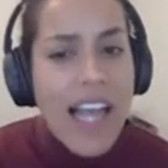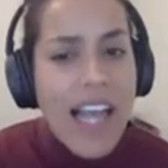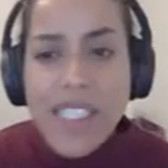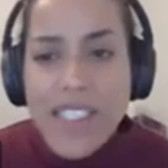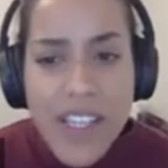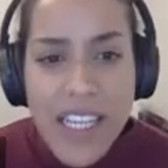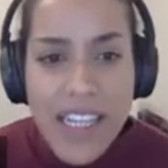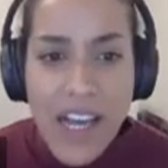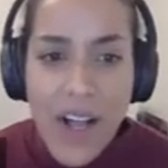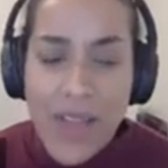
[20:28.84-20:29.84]
And we still think
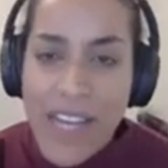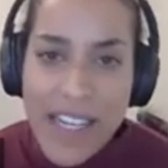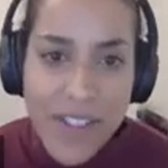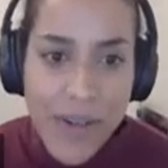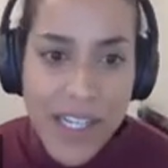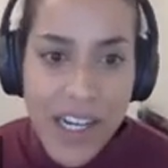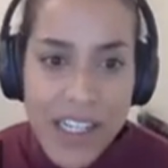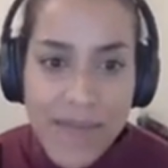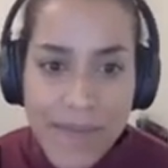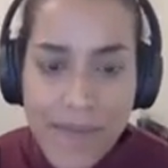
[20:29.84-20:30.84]
that all of that is going
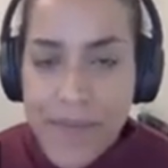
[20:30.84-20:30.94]
on.